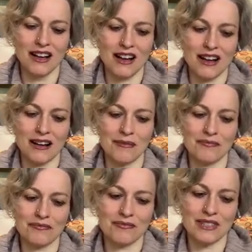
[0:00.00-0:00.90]

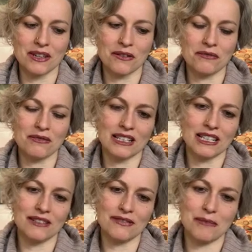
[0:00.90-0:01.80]
So
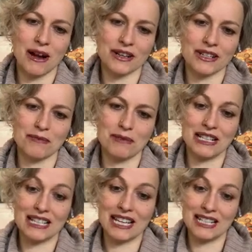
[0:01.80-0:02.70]
really, Vipassana
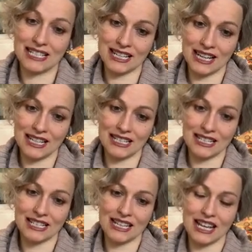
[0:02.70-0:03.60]
means
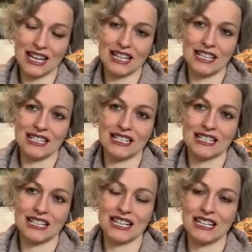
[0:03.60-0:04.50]
insight, and
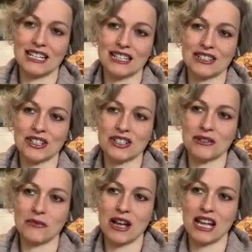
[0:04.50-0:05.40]
it is just a
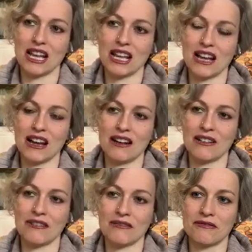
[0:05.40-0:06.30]
way
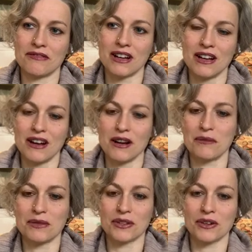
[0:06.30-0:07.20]
of
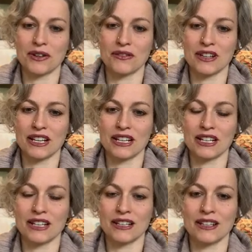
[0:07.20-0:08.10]

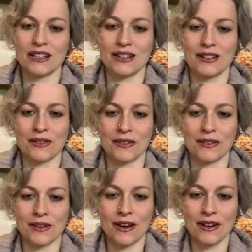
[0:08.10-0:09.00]
observing your
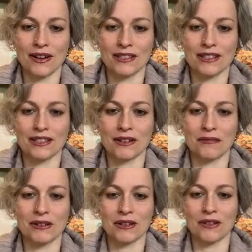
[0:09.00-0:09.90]
thoughts,
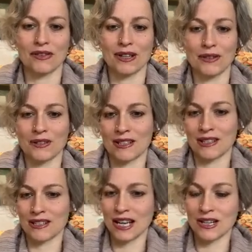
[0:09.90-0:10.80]
observing your
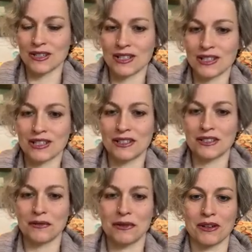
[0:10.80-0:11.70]
sensations,
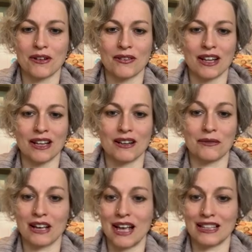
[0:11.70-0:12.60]
observing
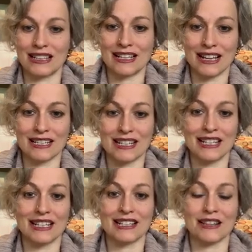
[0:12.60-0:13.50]
reality as it
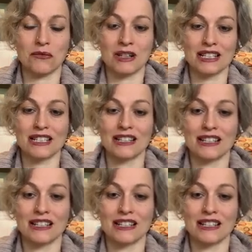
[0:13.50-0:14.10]
is and what's